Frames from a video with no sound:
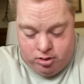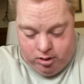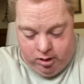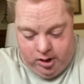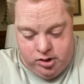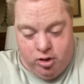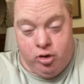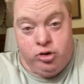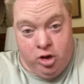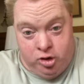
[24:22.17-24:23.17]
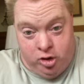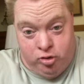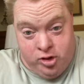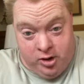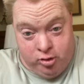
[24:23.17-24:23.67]
on your YouTube
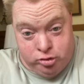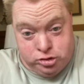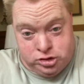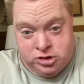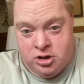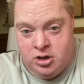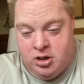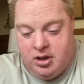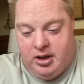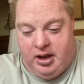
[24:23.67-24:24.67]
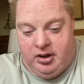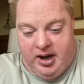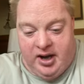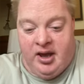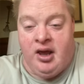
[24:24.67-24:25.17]
channels, and
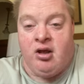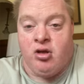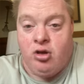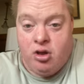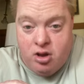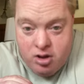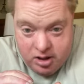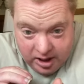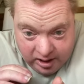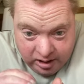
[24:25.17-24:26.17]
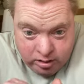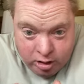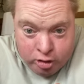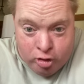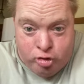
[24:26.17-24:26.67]
any
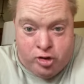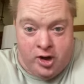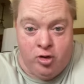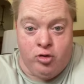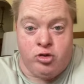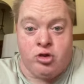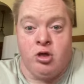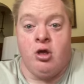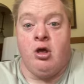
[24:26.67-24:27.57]
YouTube channels.